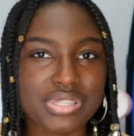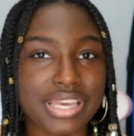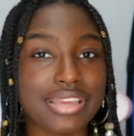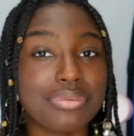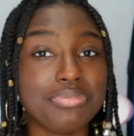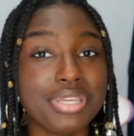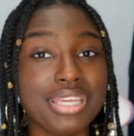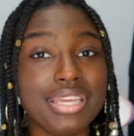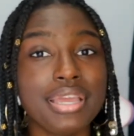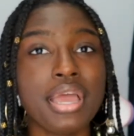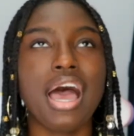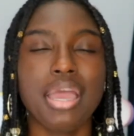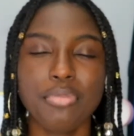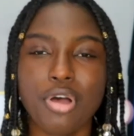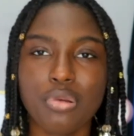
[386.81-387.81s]
Like me,
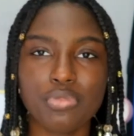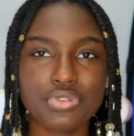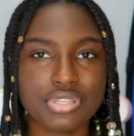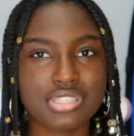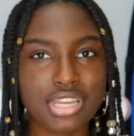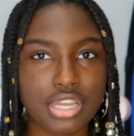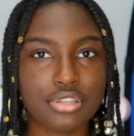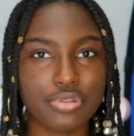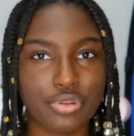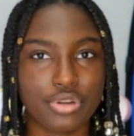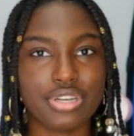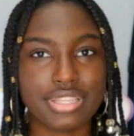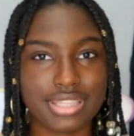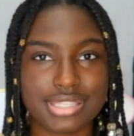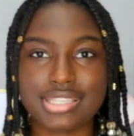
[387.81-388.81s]
I'm almost done
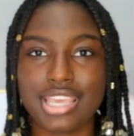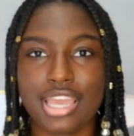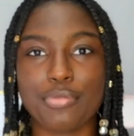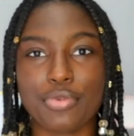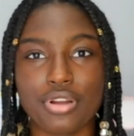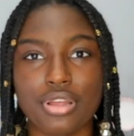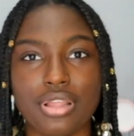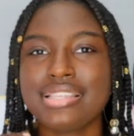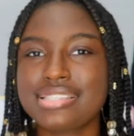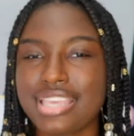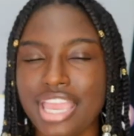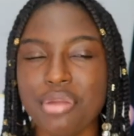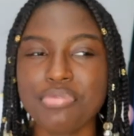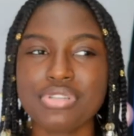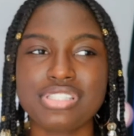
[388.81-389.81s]
learning this camera. This
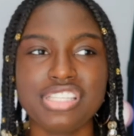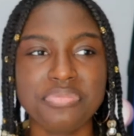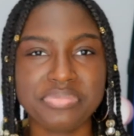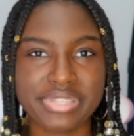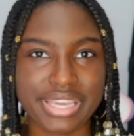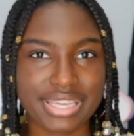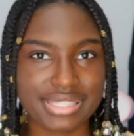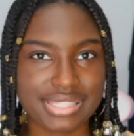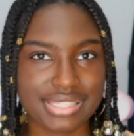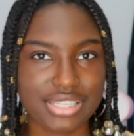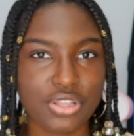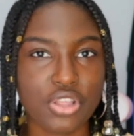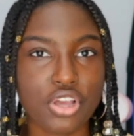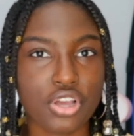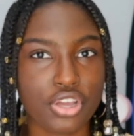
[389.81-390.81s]
camera seems like it's
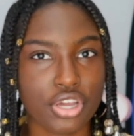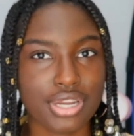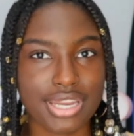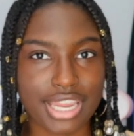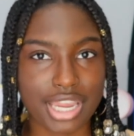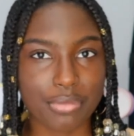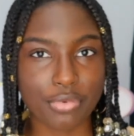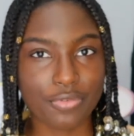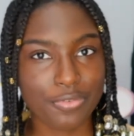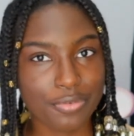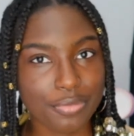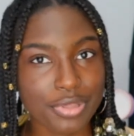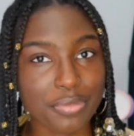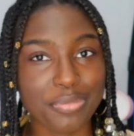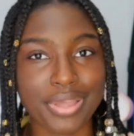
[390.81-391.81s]
still a good camera for
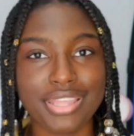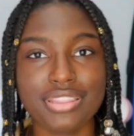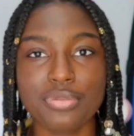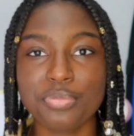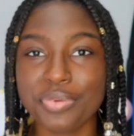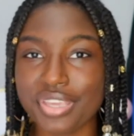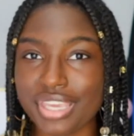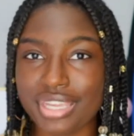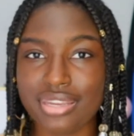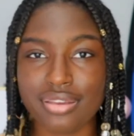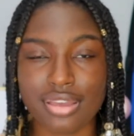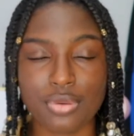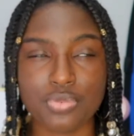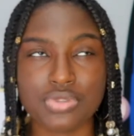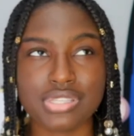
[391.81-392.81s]
me, but in the beginning
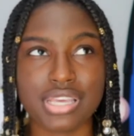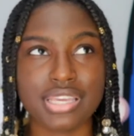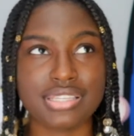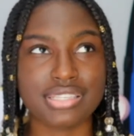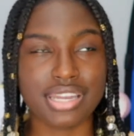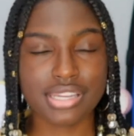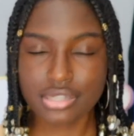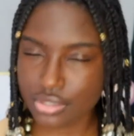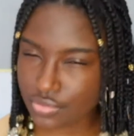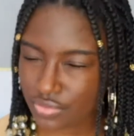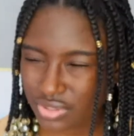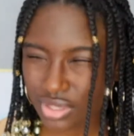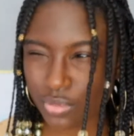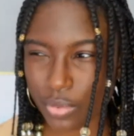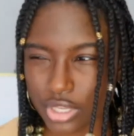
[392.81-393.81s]
I was like, did I just
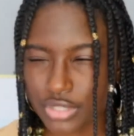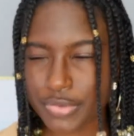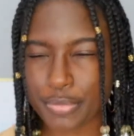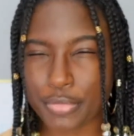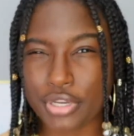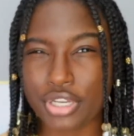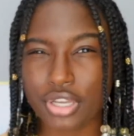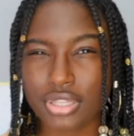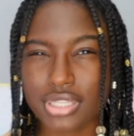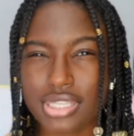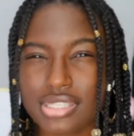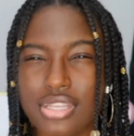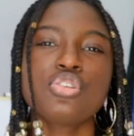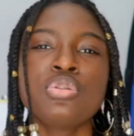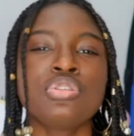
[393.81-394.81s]
really waste my money on
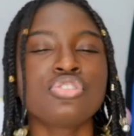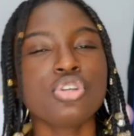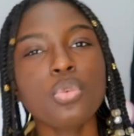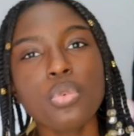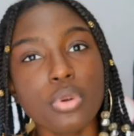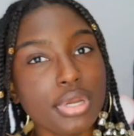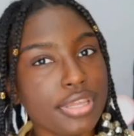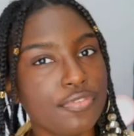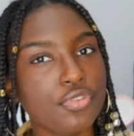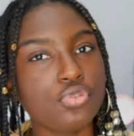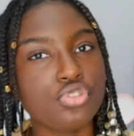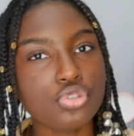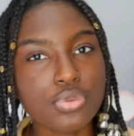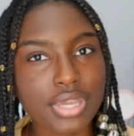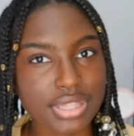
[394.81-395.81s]
this? So don't worry, if you
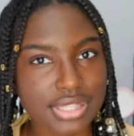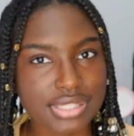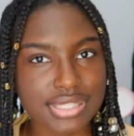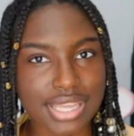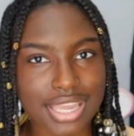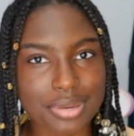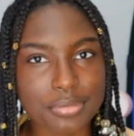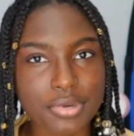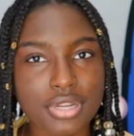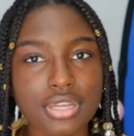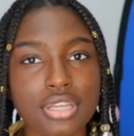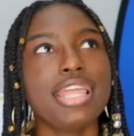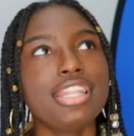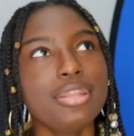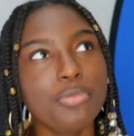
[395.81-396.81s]
do get this camera,
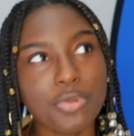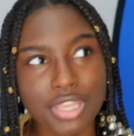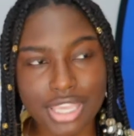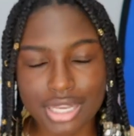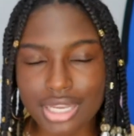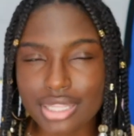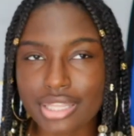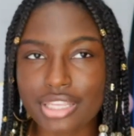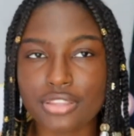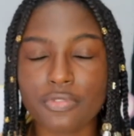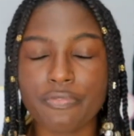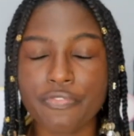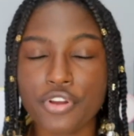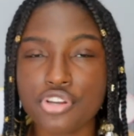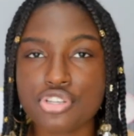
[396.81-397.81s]
in the beginning, like the
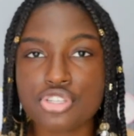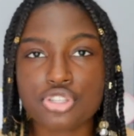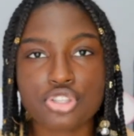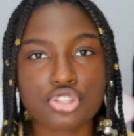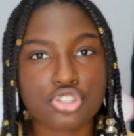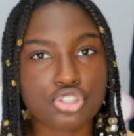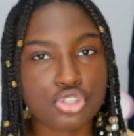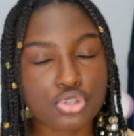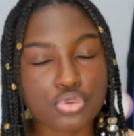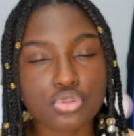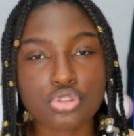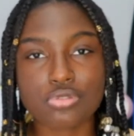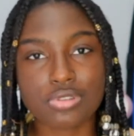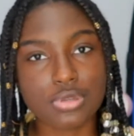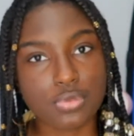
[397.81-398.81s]
first
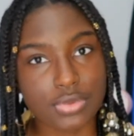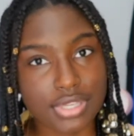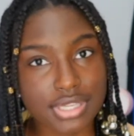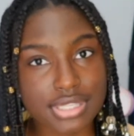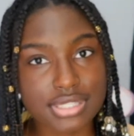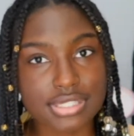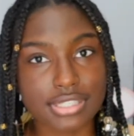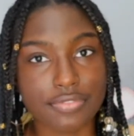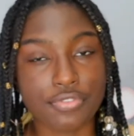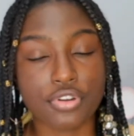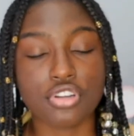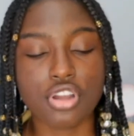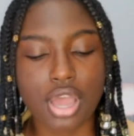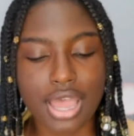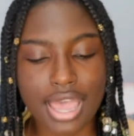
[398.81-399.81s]
2-3 weeks, if you're
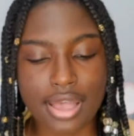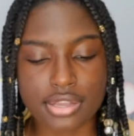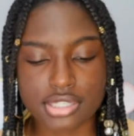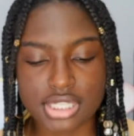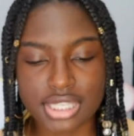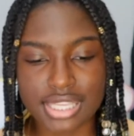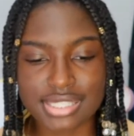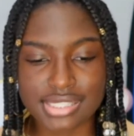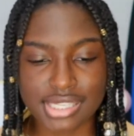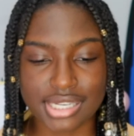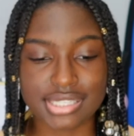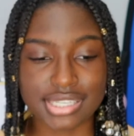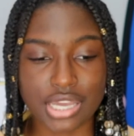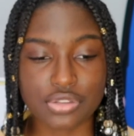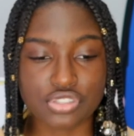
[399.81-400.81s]
not actually like
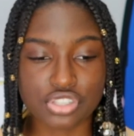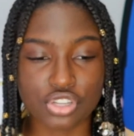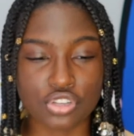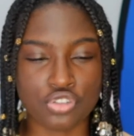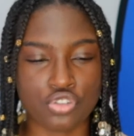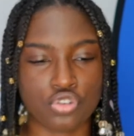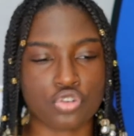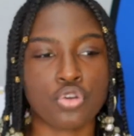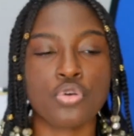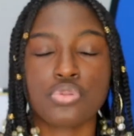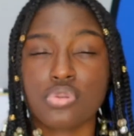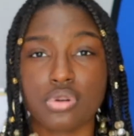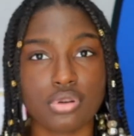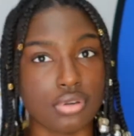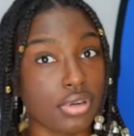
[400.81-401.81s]
sitting down to go
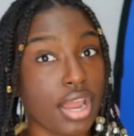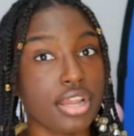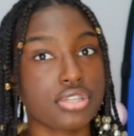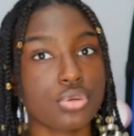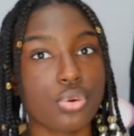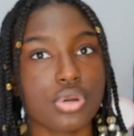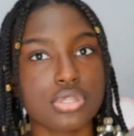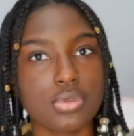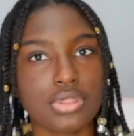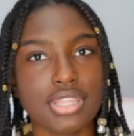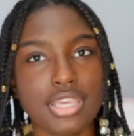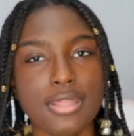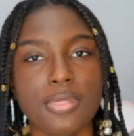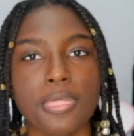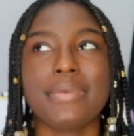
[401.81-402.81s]
through a crash course with
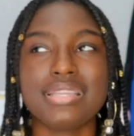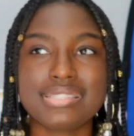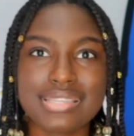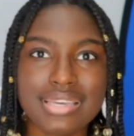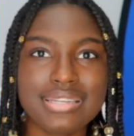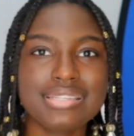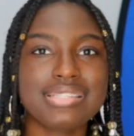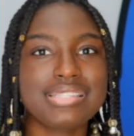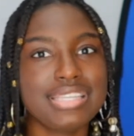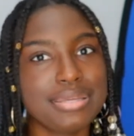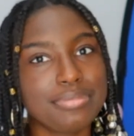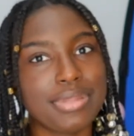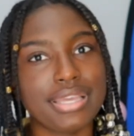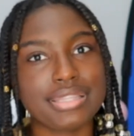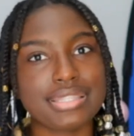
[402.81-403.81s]
it, it's gonna
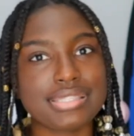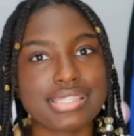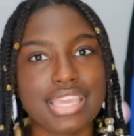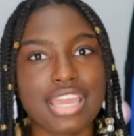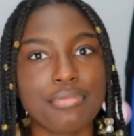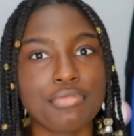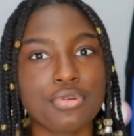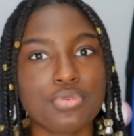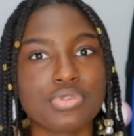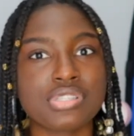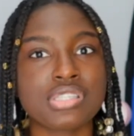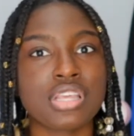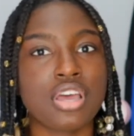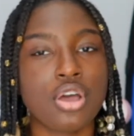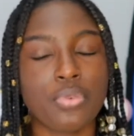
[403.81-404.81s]
seem like this camera
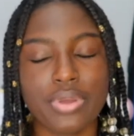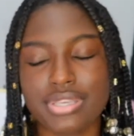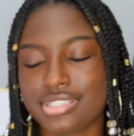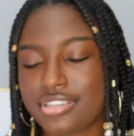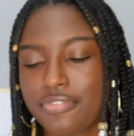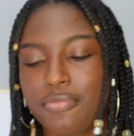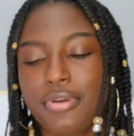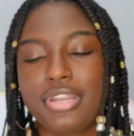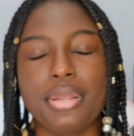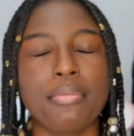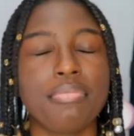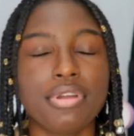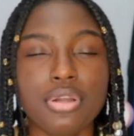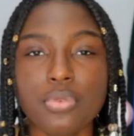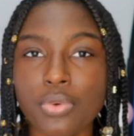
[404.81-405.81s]
was a waste of money,
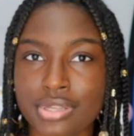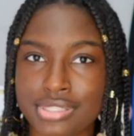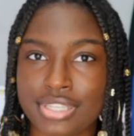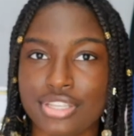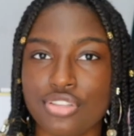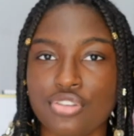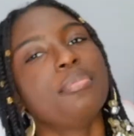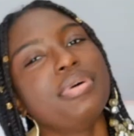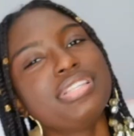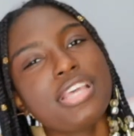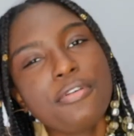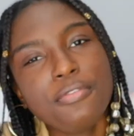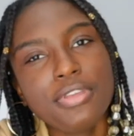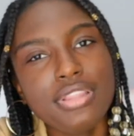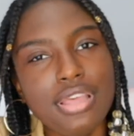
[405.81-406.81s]
but it wasn't. But
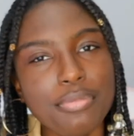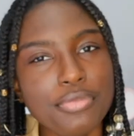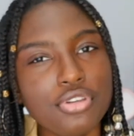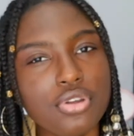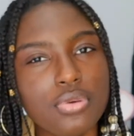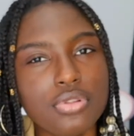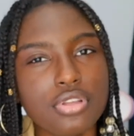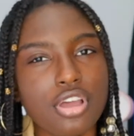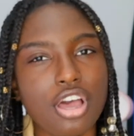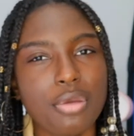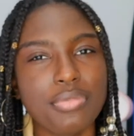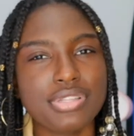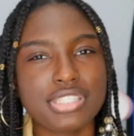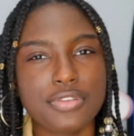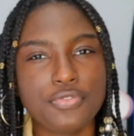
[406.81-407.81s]
definitely let me know in the
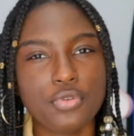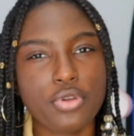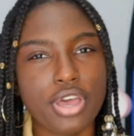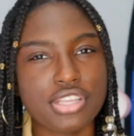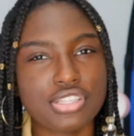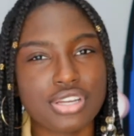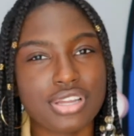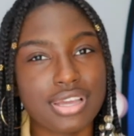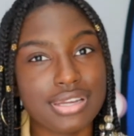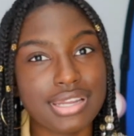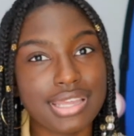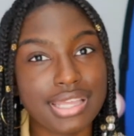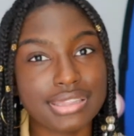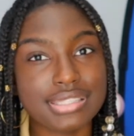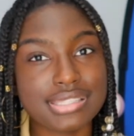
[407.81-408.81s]
comments if you guys are gonna
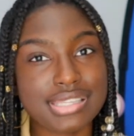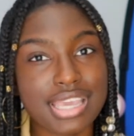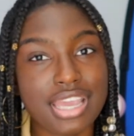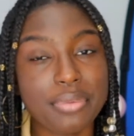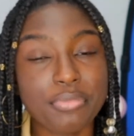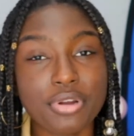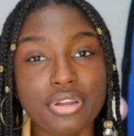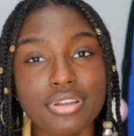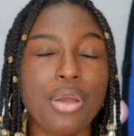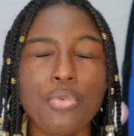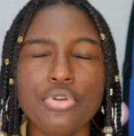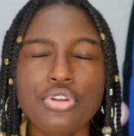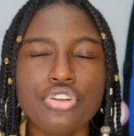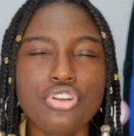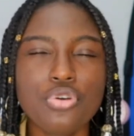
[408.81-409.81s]
get this camera. I
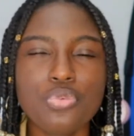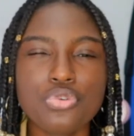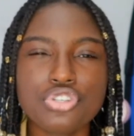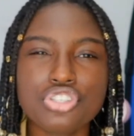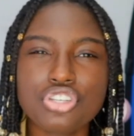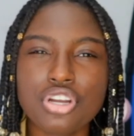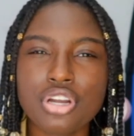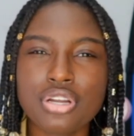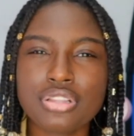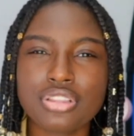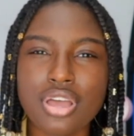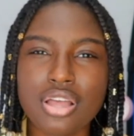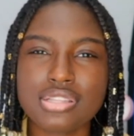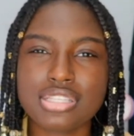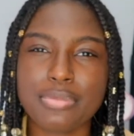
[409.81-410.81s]
want to know what your
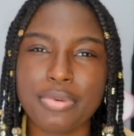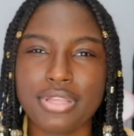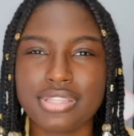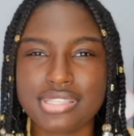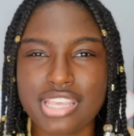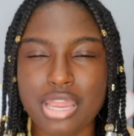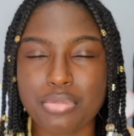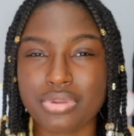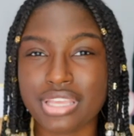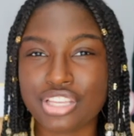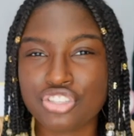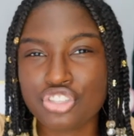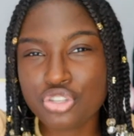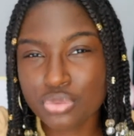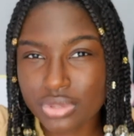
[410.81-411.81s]
thoughts about this camera. Like,
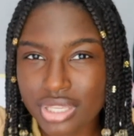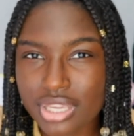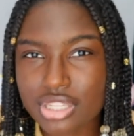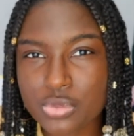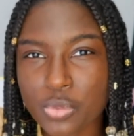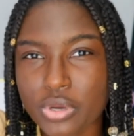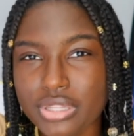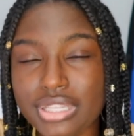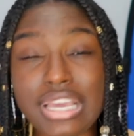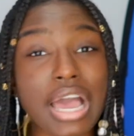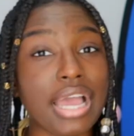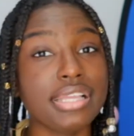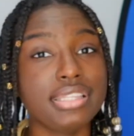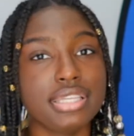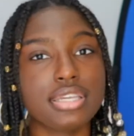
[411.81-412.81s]
do you think it's worth it?
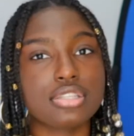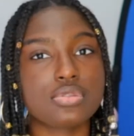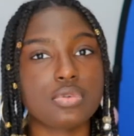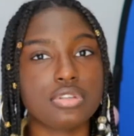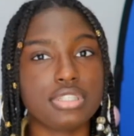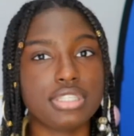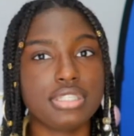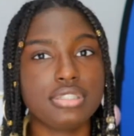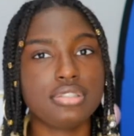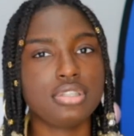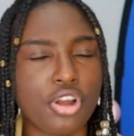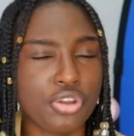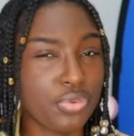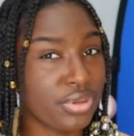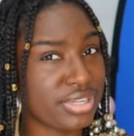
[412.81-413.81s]
I think it's worth it.
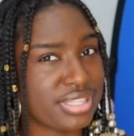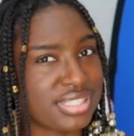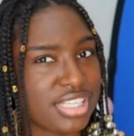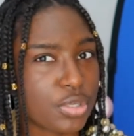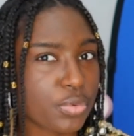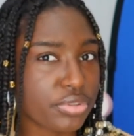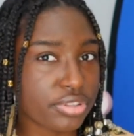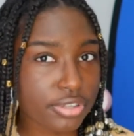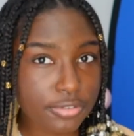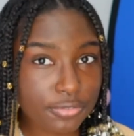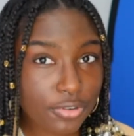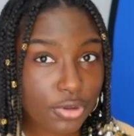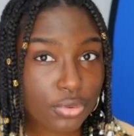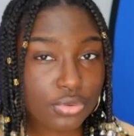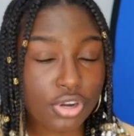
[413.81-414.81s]
Are you gonna stick with your
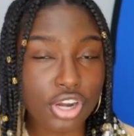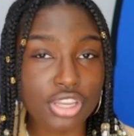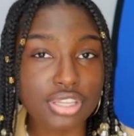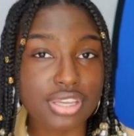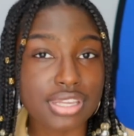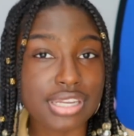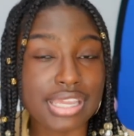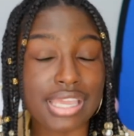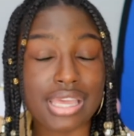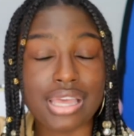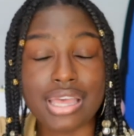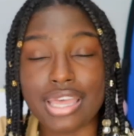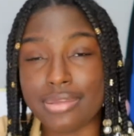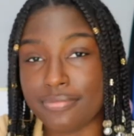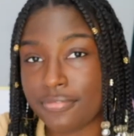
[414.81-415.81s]
phone? Are you gonna get
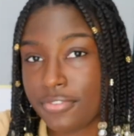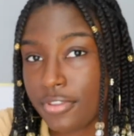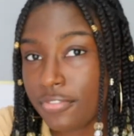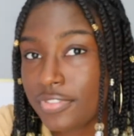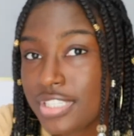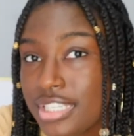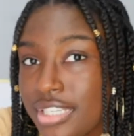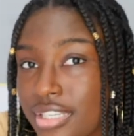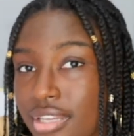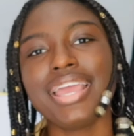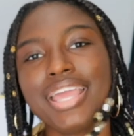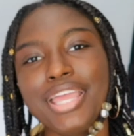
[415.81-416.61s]
an M50?